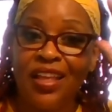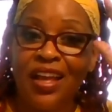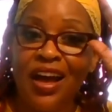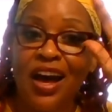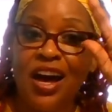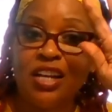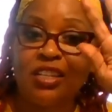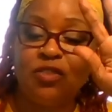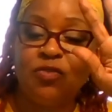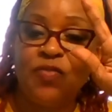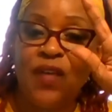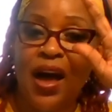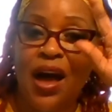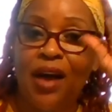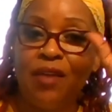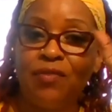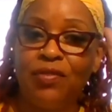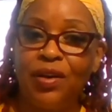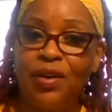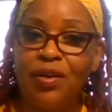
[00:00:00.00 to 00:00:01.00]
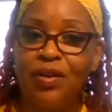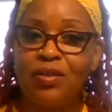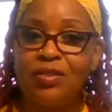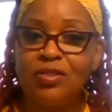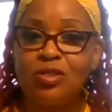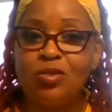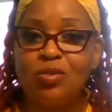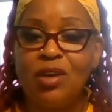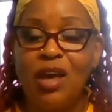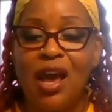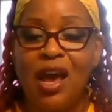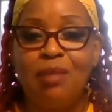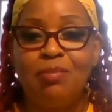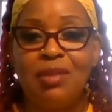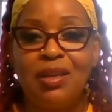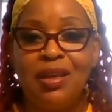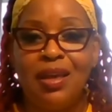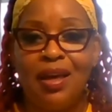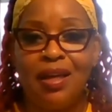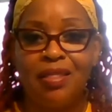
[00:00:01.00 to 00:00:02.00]
Us five girls who came
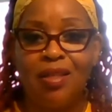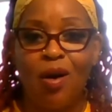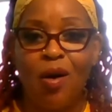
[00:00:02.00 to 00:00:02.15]
together